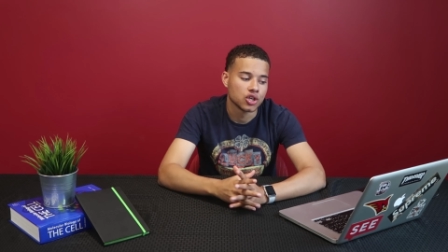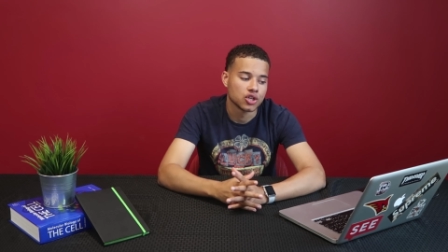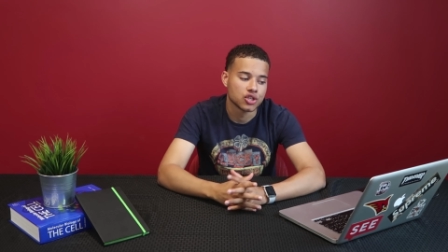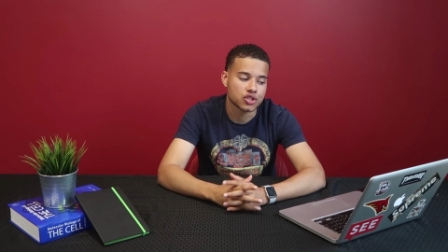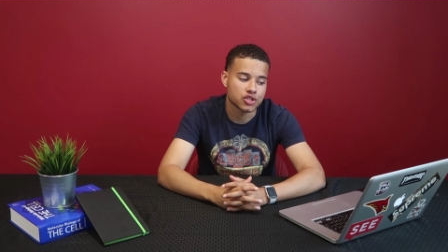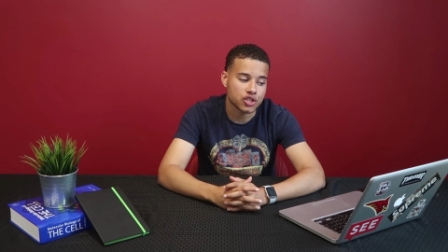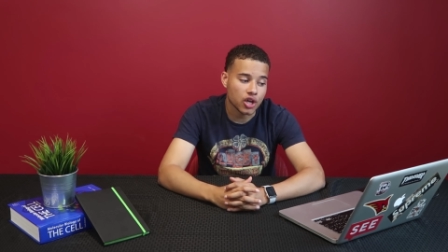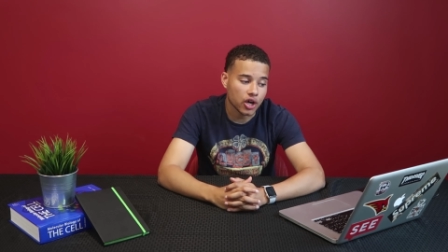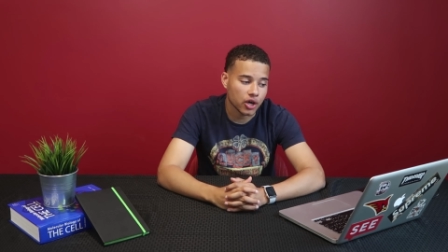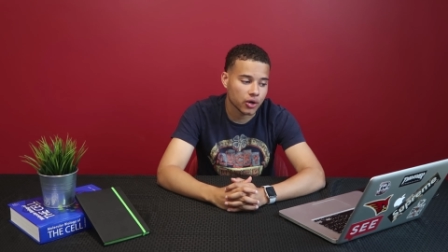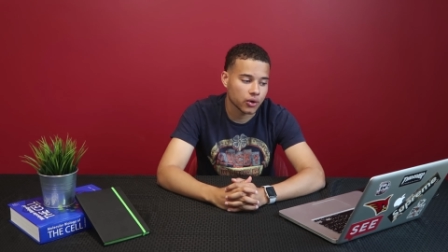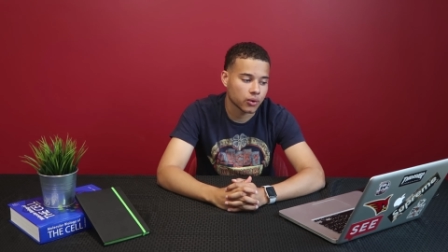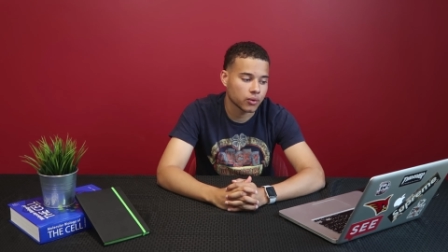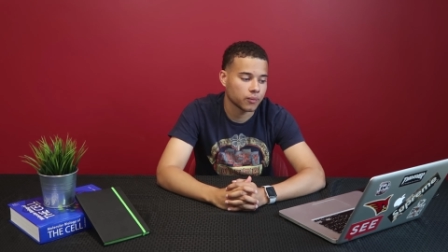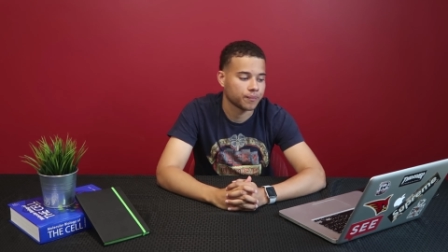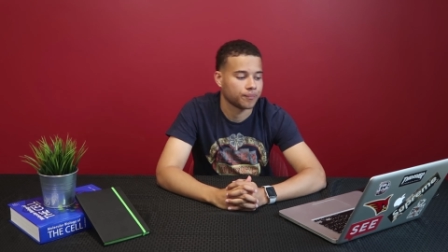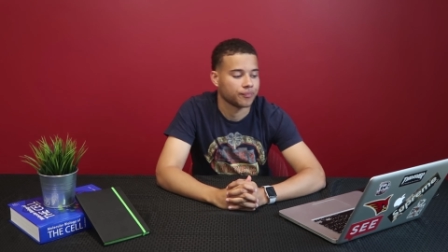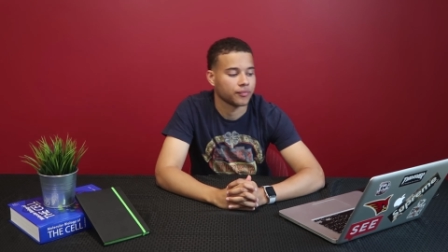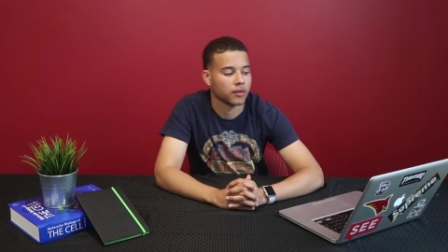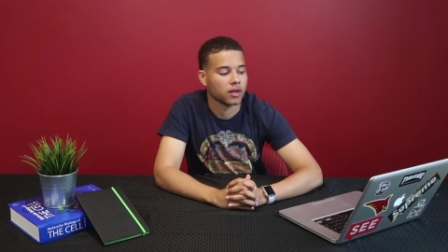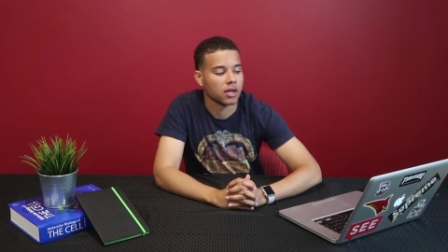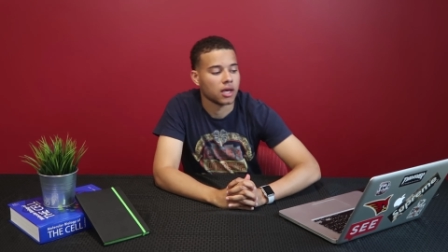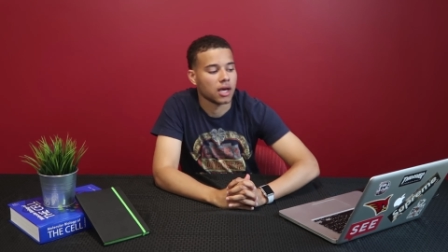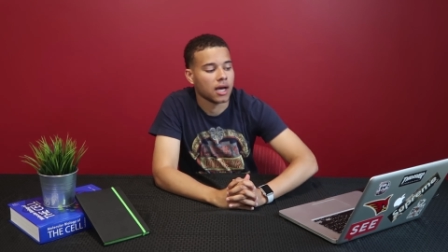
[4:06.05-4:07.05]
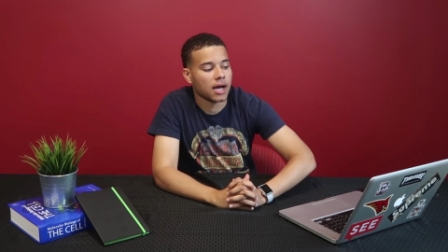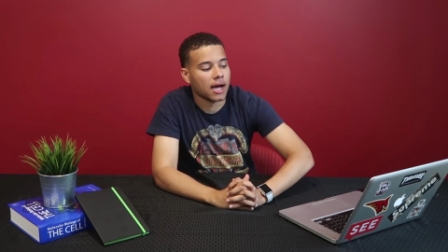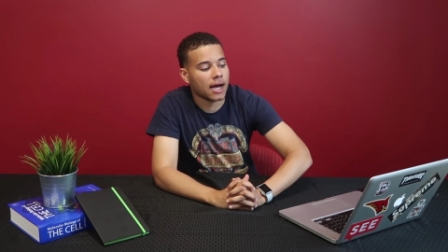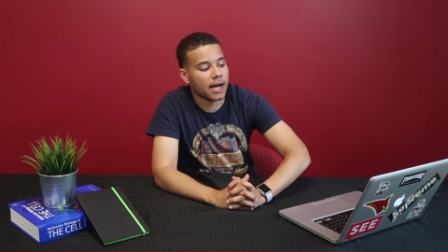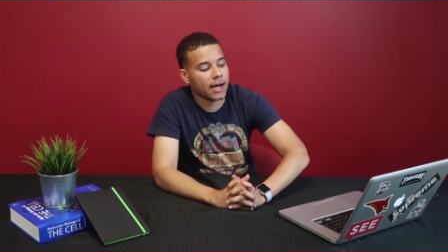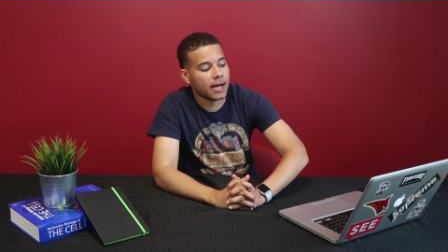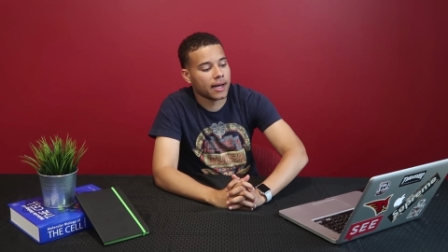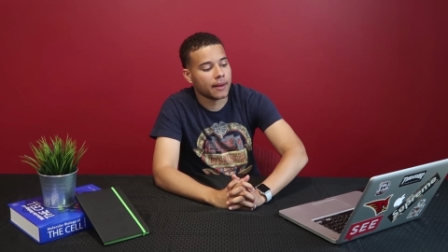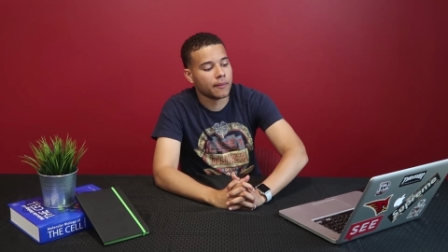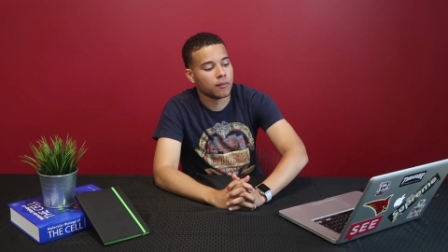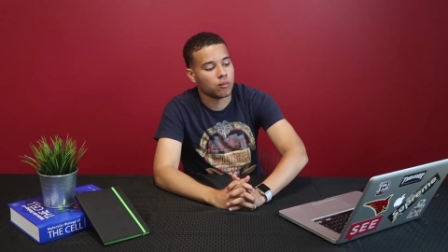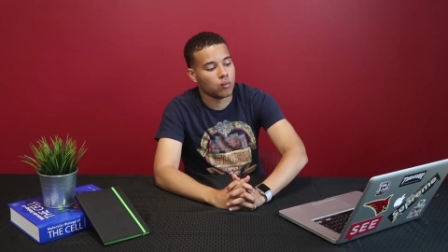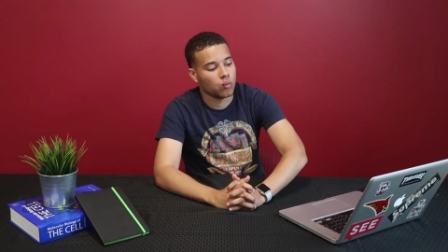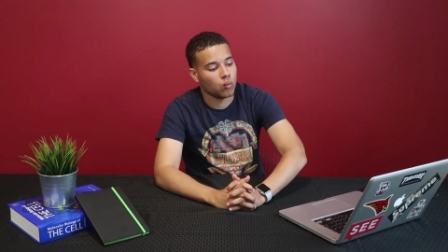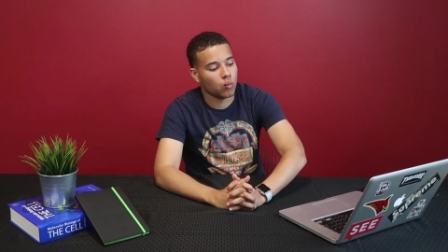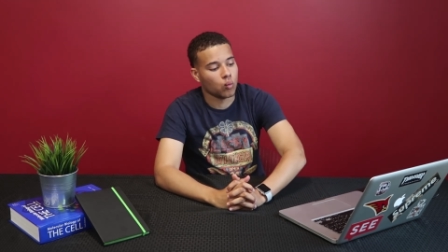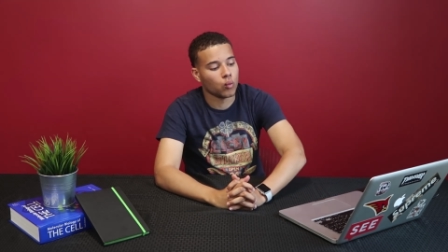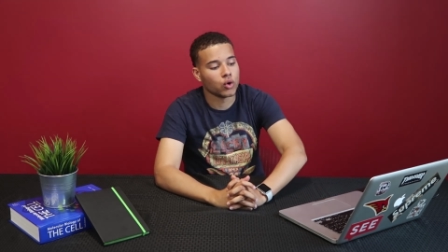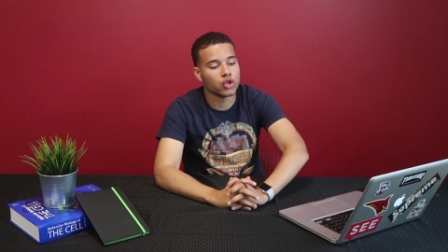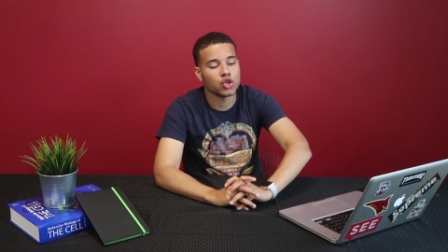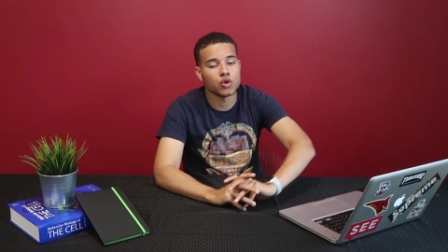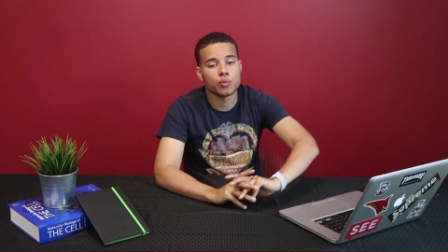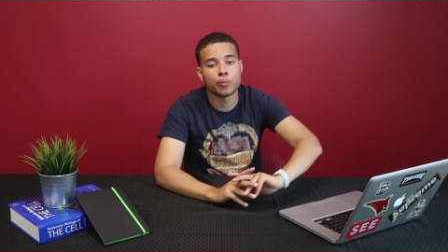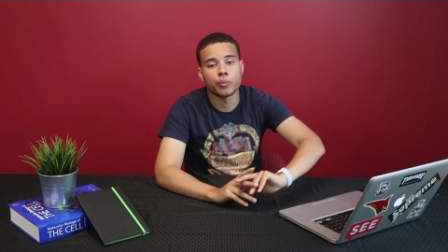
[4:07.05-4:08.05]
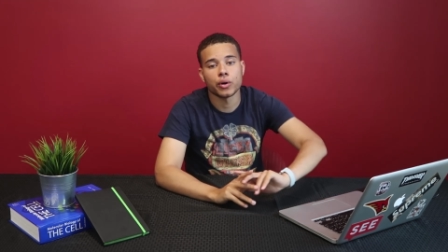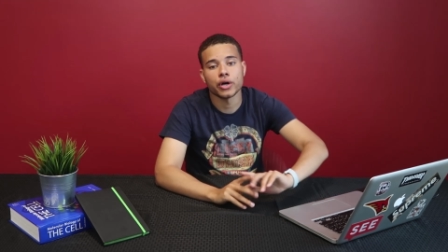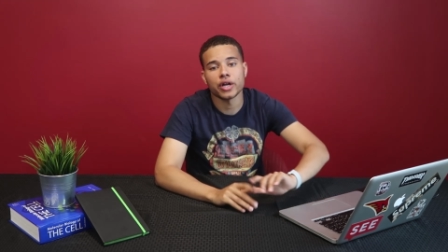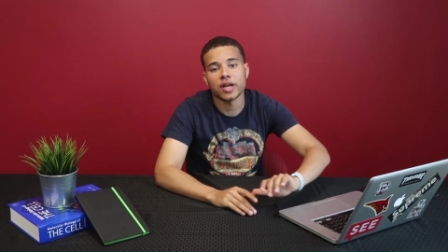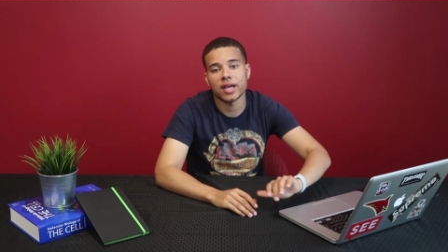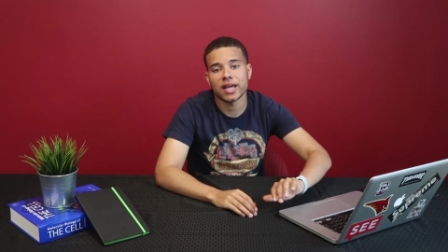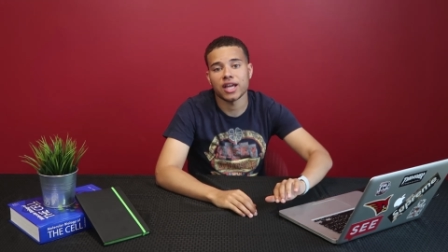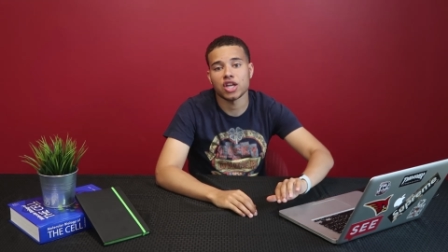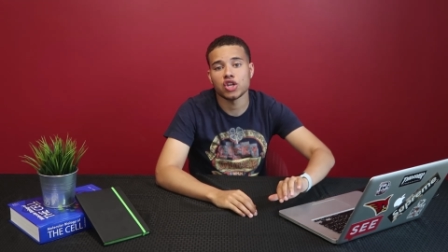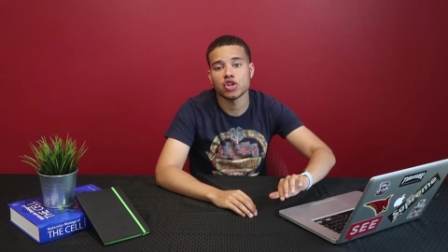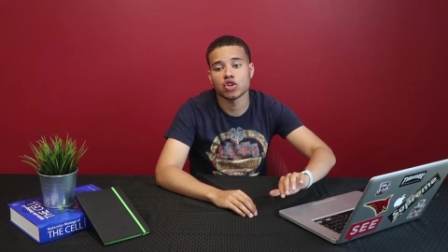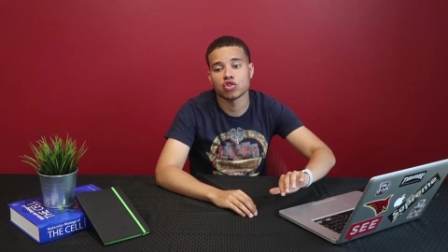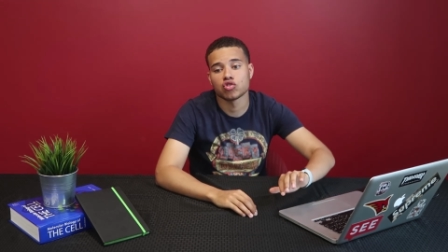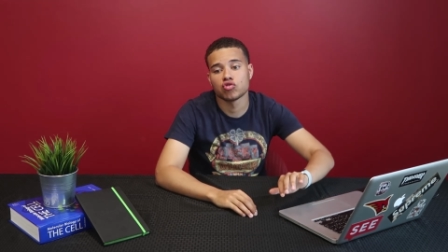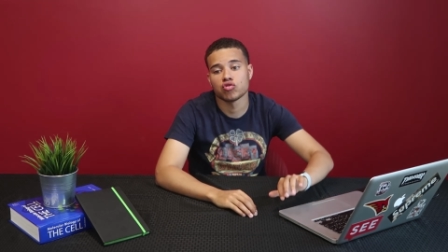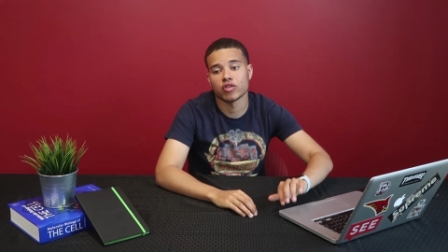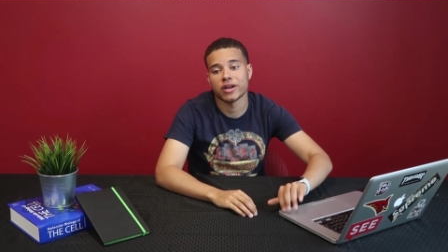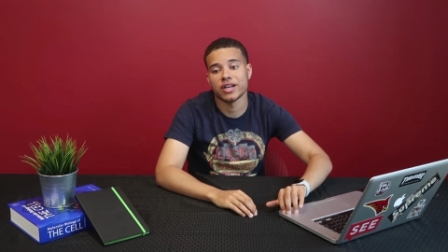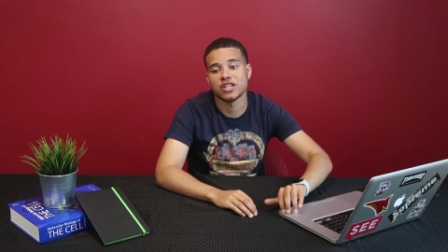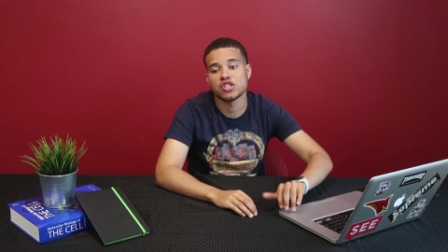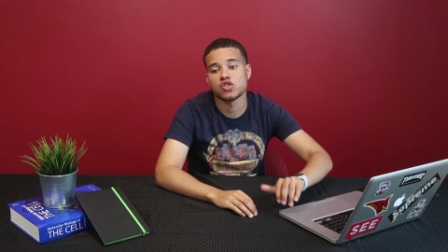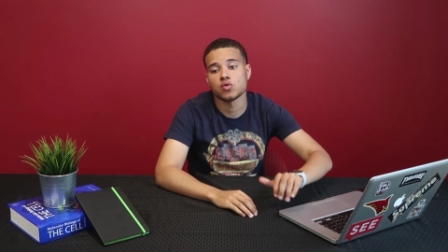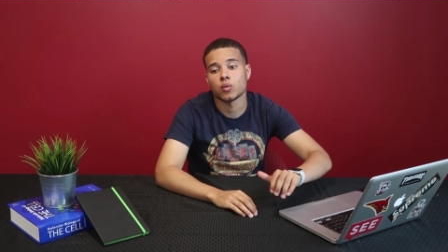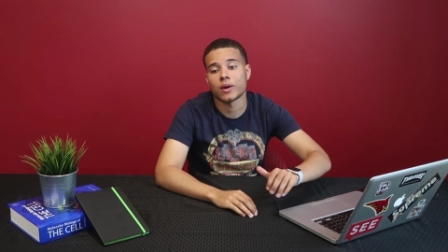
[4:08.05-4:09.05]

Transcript: So when you put in your grades,